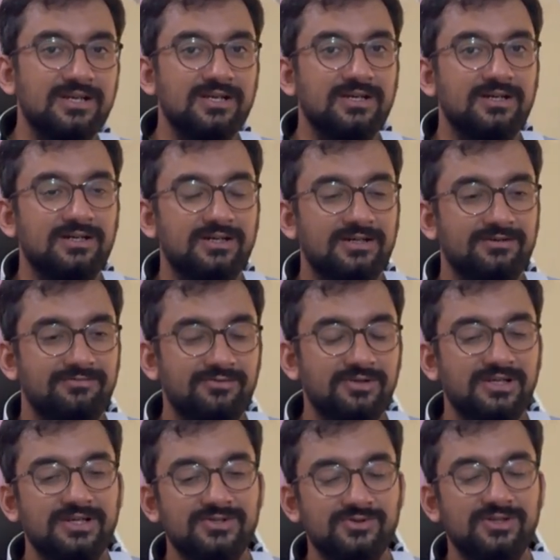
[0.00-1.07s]
uh,
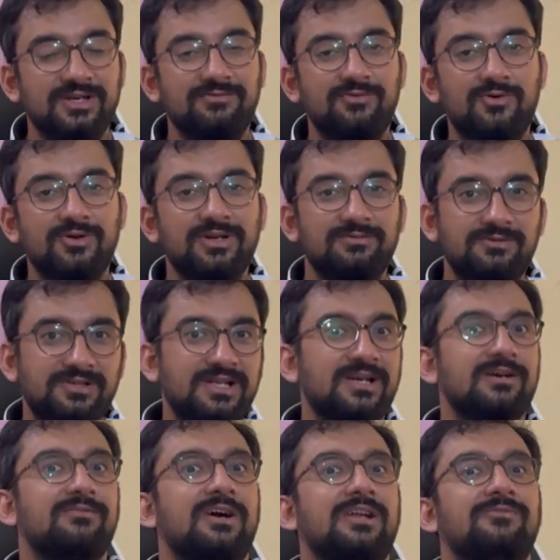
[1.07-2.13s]
fully so therefore it will take a
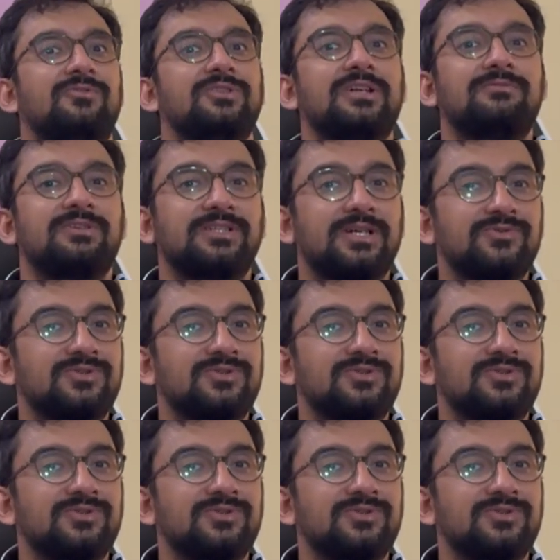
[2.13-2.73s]
while for that 1000